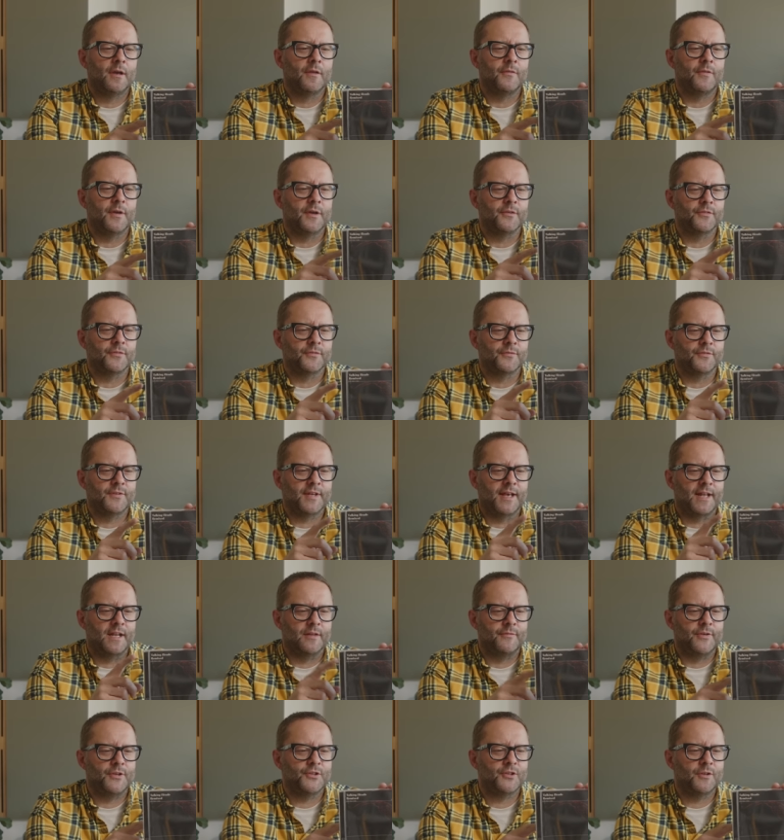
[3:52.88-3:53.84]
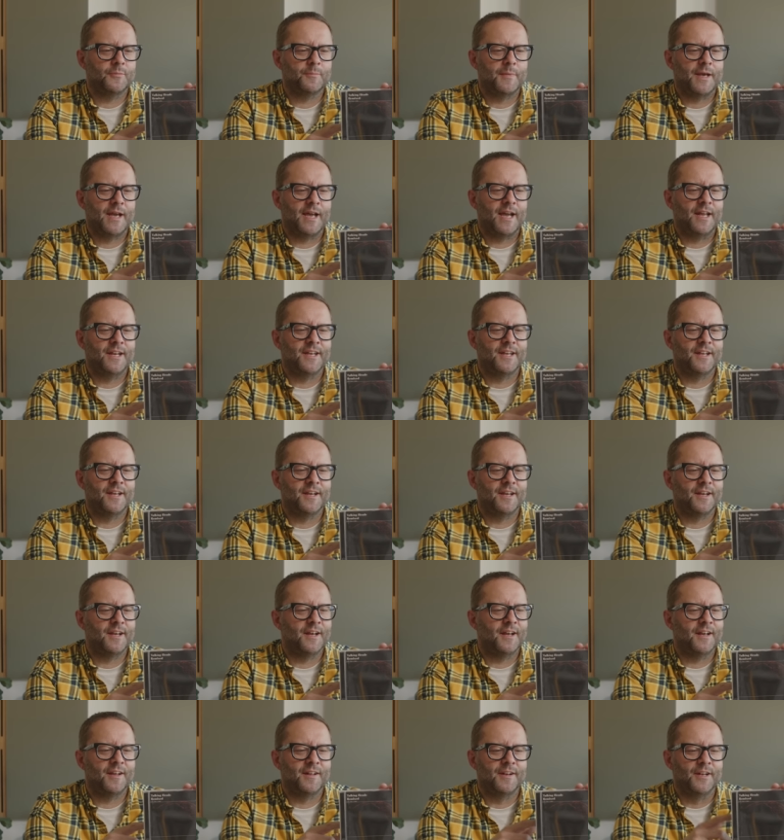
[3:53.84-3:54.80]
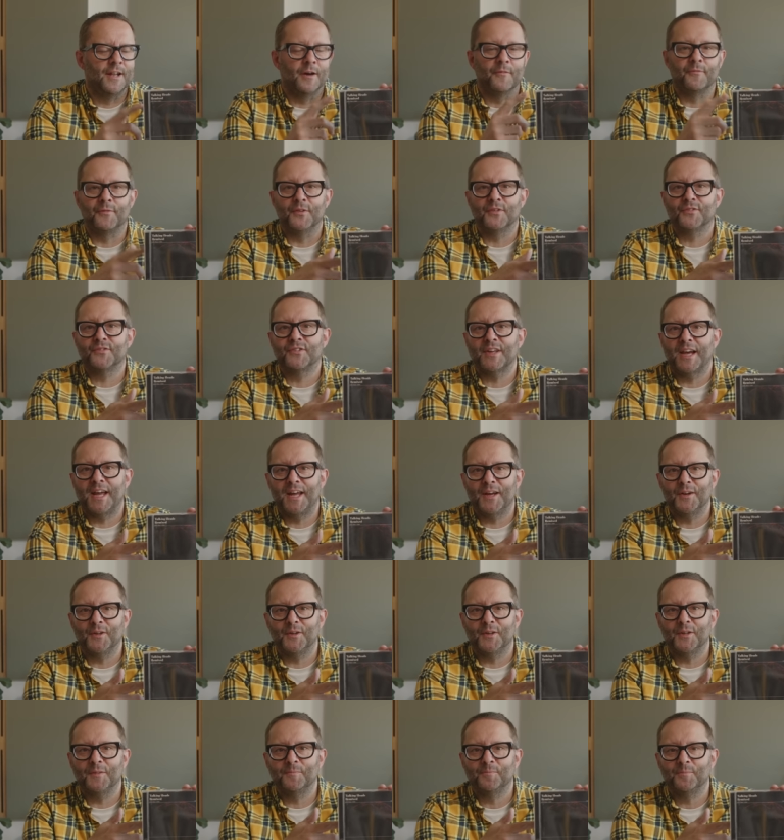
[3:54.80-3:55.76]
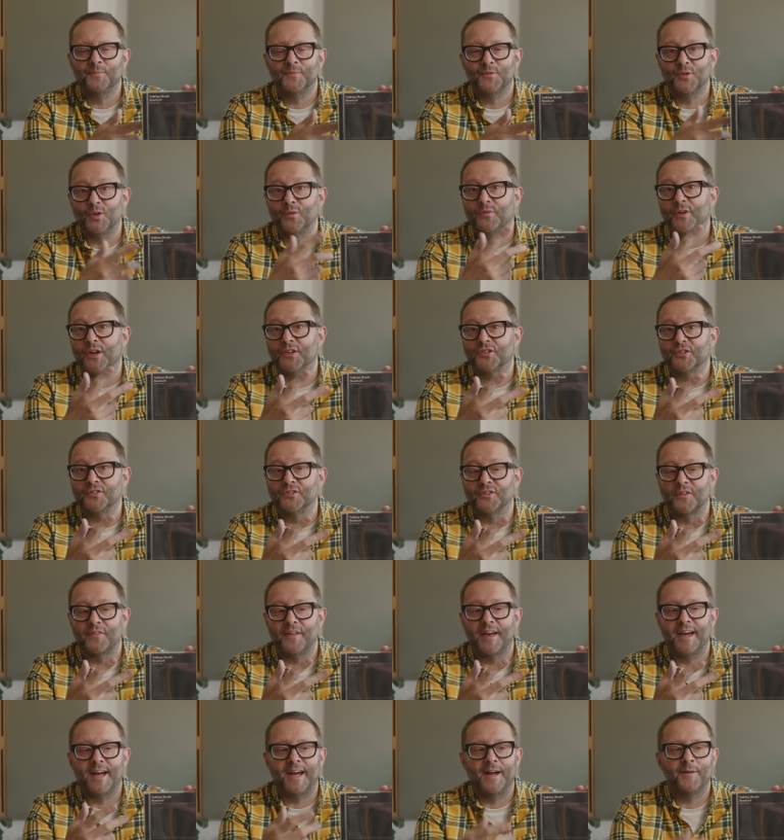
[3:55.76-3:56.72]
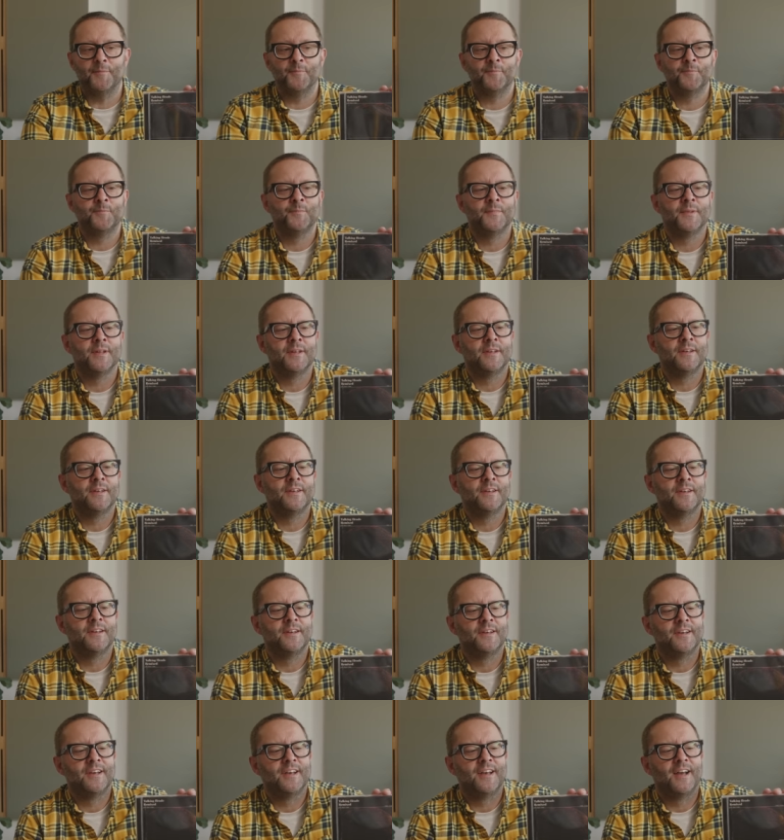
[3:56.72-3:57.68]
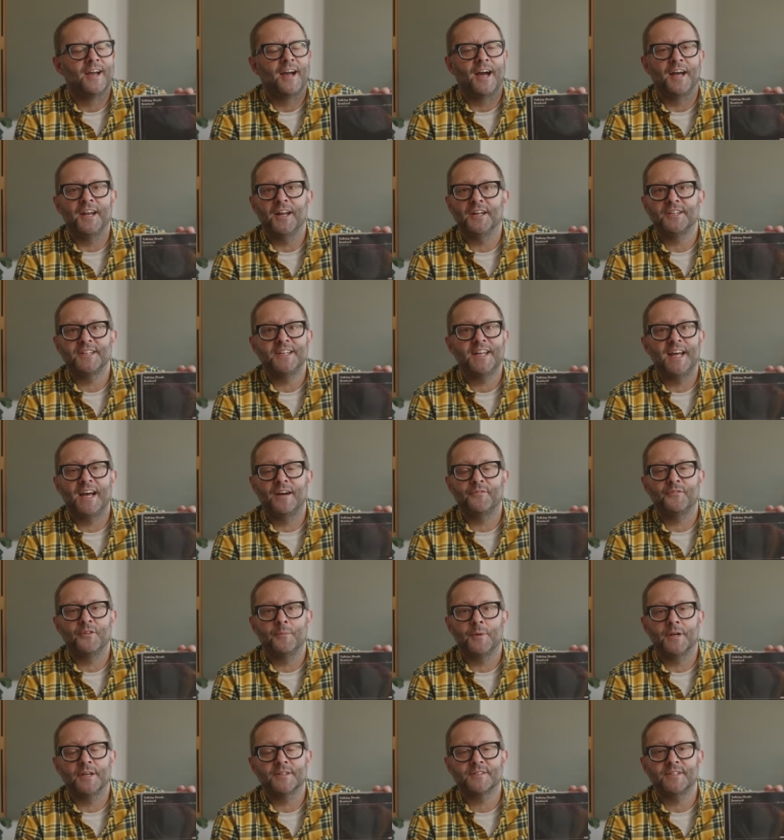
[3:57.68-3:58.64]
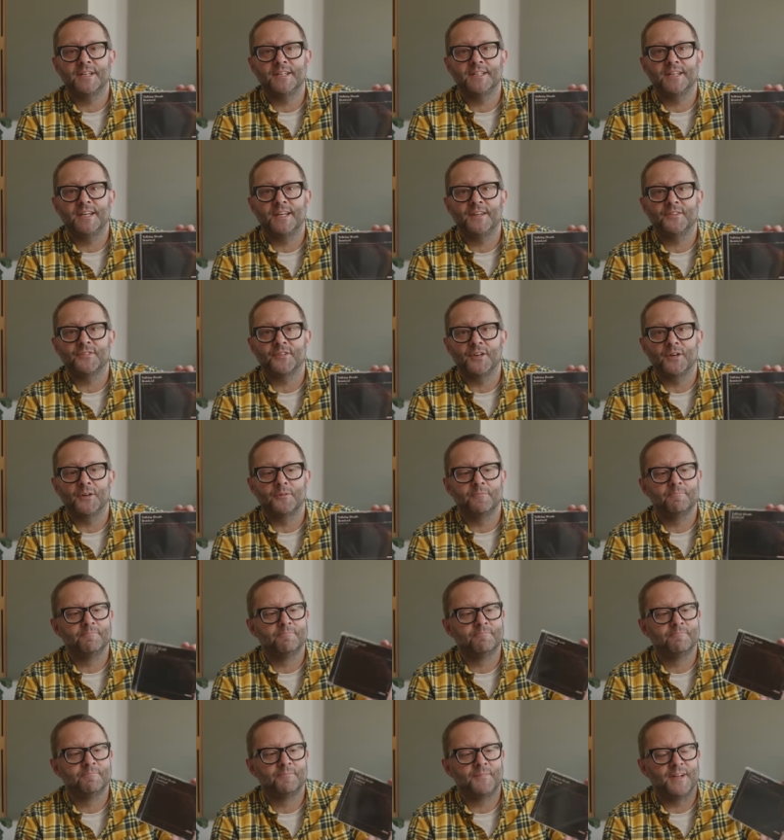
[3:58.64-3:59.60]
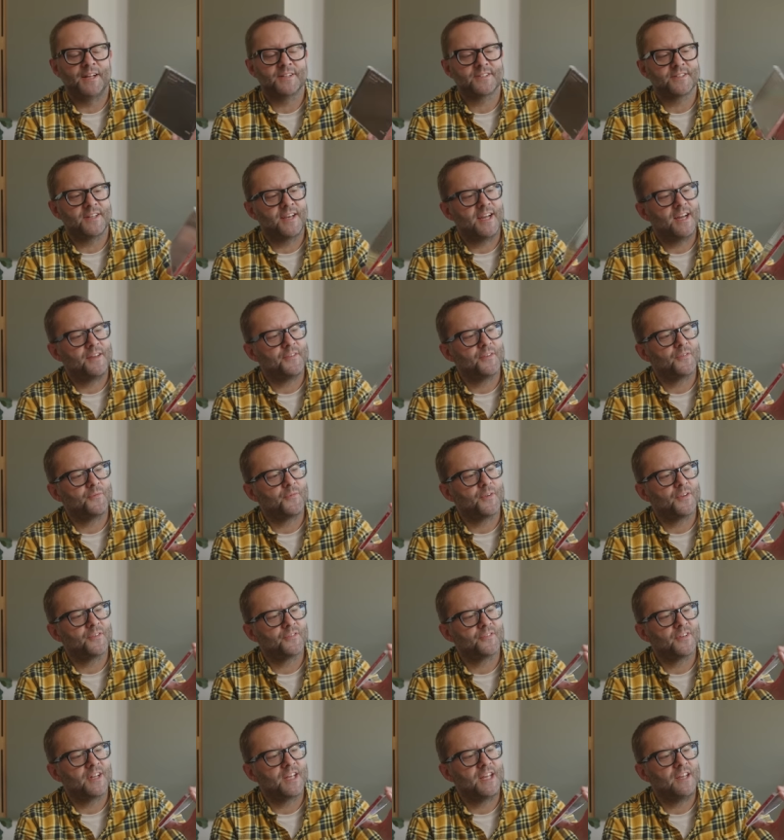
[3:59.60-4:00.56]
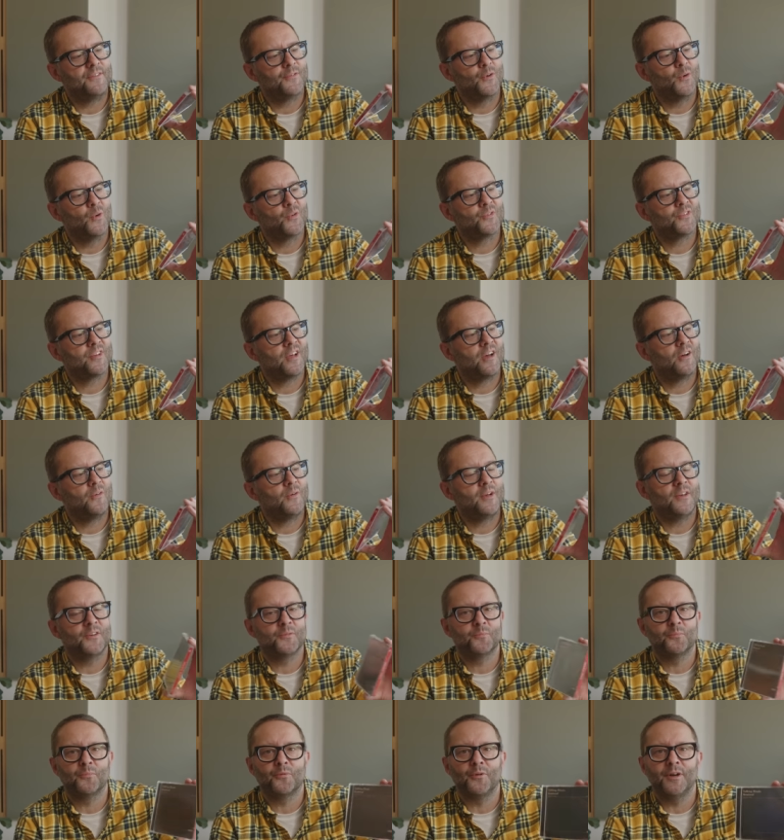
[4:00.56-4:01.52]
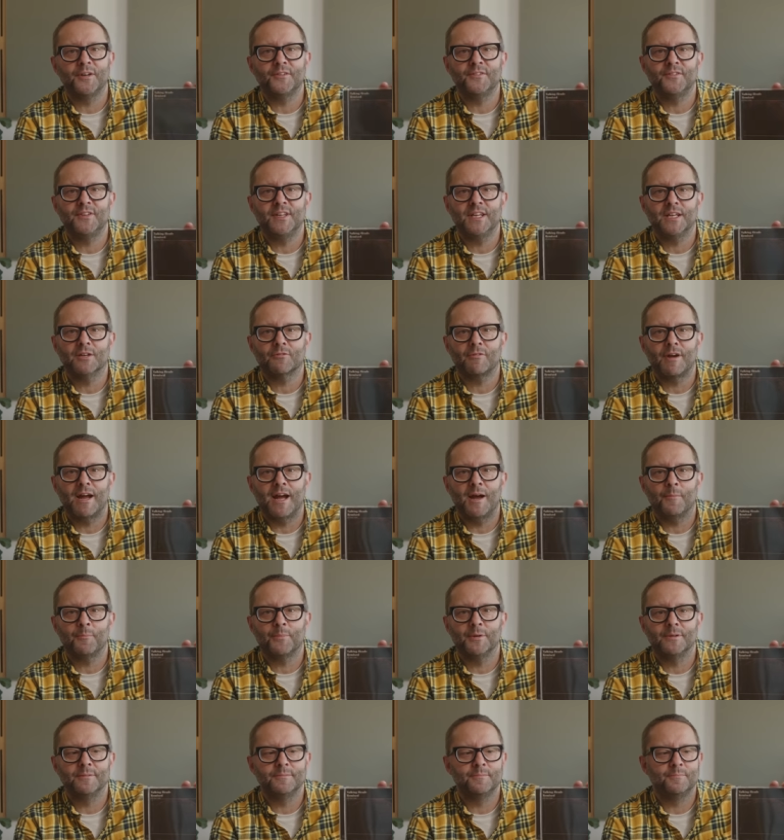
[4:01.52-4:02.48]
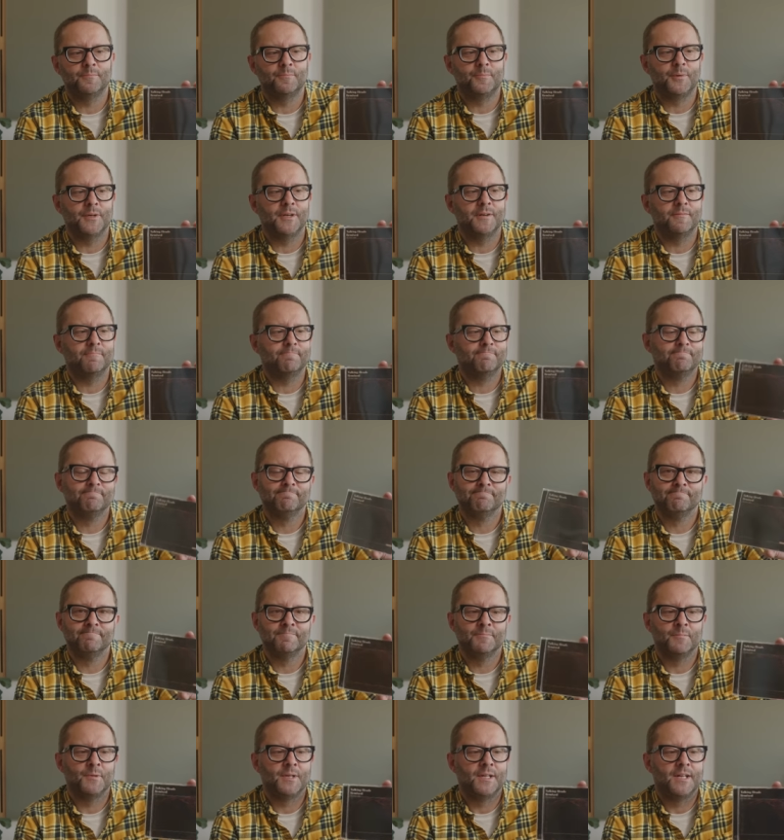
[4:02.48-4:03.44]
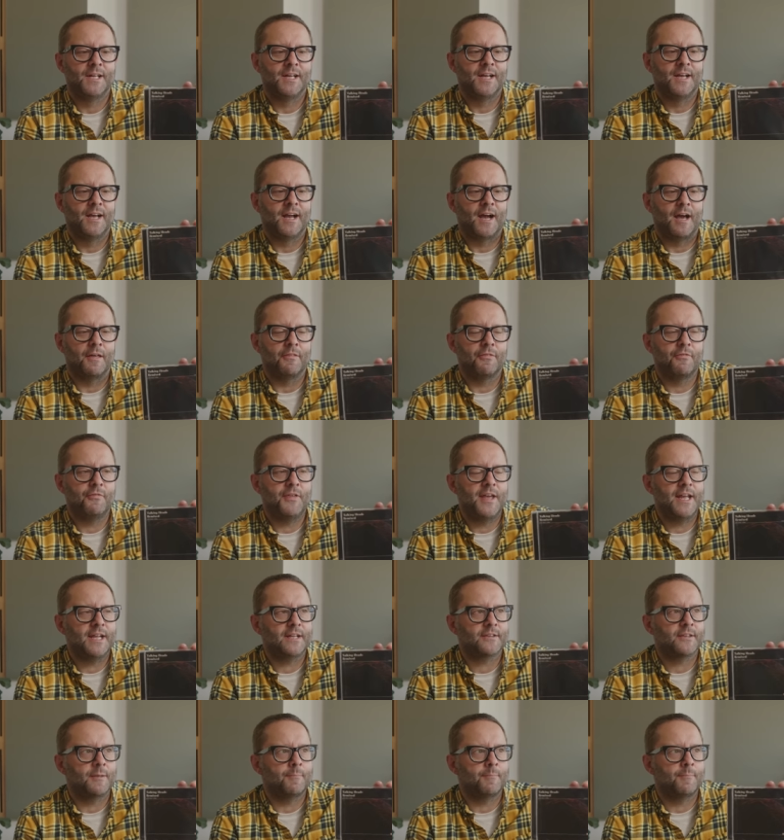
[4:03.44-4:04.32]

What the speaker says: there's Television Man, Love for Sale, two versions of that. And I didn't have them on a CD, so that's there. The sleeve also is pretty crap. But I think